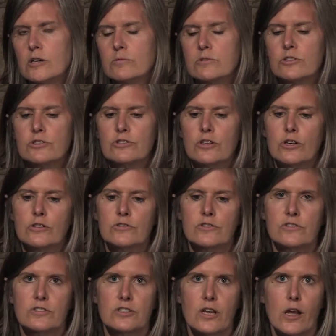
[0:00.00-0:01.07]
which
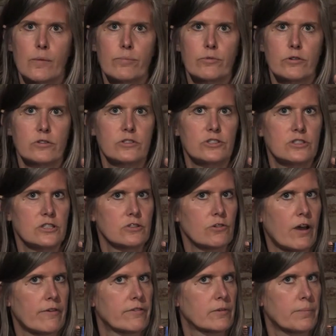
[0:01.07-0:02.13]
shows temporal and
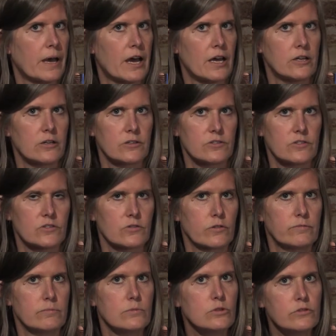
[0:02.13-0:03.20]
geographic patterns, a
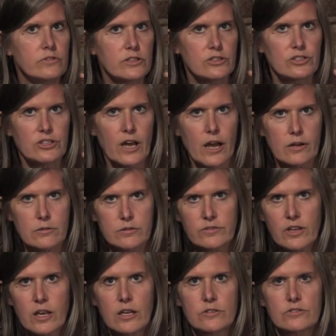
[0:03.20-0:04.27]
sort of moving shadow
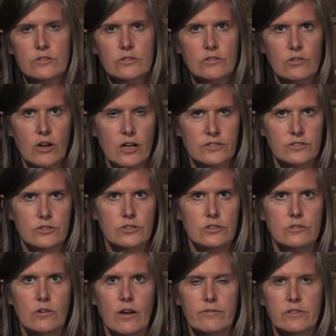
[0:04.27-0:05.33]
of cancer across the
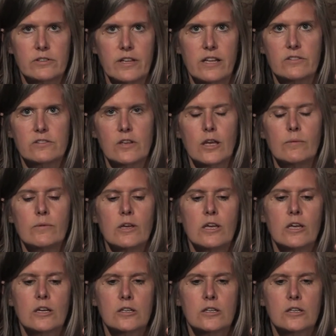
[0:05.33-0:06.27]
geographic landscape,